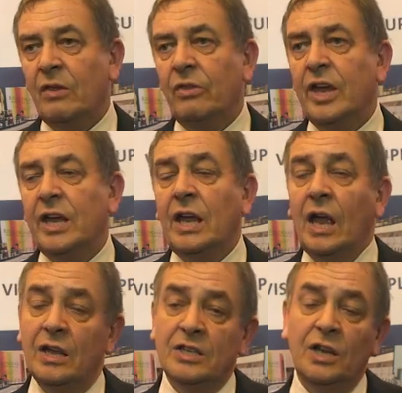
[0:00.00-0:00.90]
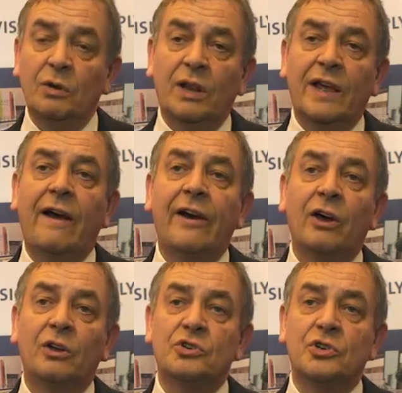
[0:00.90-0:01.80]
the till will carry
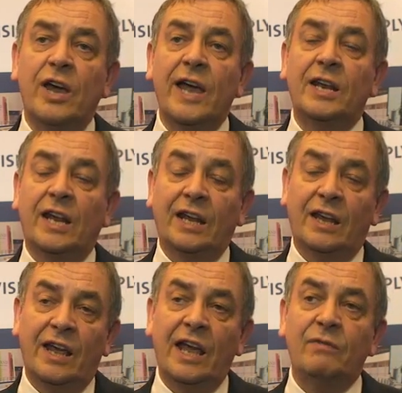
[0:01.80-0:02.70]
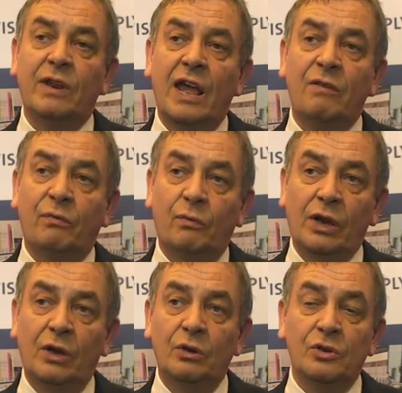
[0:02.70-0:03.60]
on trading even if we
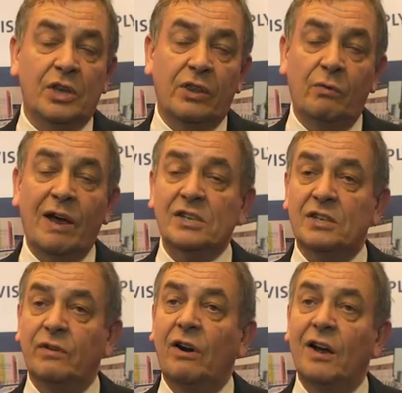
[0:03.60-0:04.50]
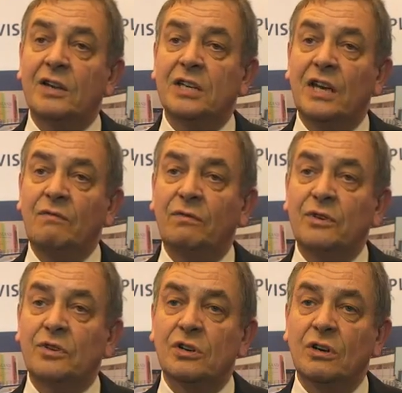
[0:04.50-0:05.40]
lose the rest of our IT
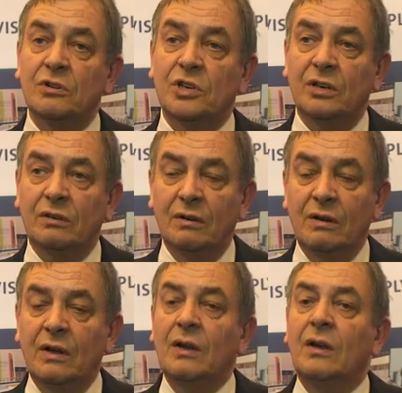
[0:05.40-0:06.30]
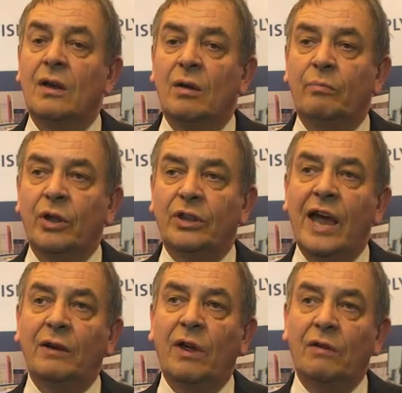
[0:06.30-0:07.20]
infrastructure. But
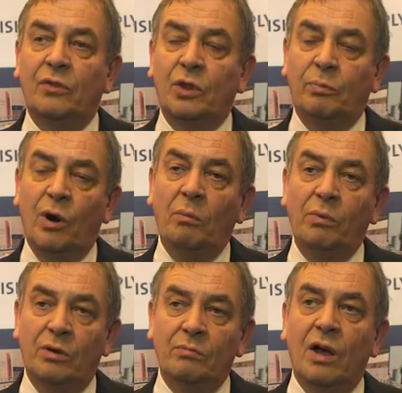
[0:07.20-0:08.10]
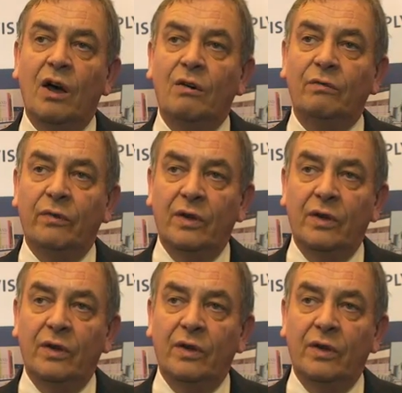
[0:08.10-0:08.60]
then we have the problem of